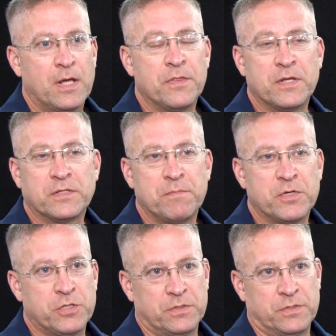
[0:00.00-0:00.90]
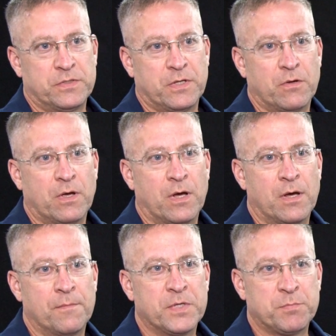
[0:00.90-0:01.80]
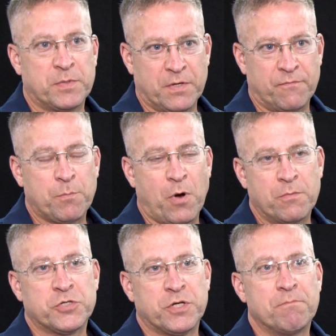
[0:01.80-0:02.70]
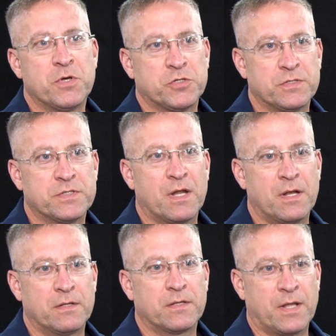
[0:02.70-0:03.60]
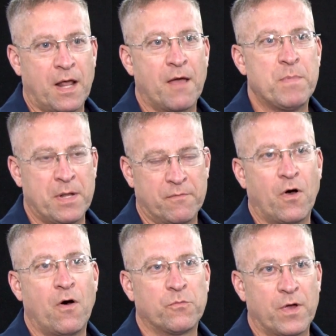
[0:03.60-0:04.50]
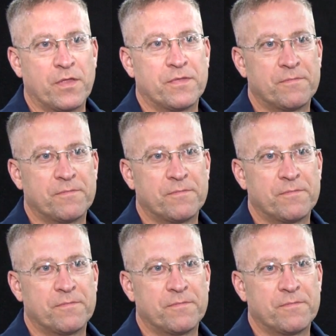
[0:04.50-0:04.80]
in these missions, um, these Pacific Partnership missions that, that I've been involved with.